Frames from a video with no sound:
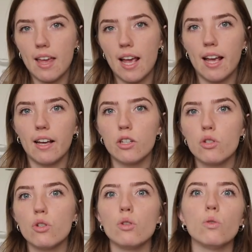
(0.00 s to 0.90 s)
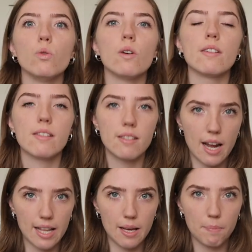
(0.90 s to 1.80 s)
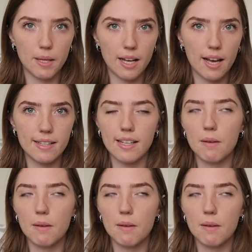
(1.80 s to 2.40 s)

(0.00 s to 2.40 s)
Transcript: thing to study because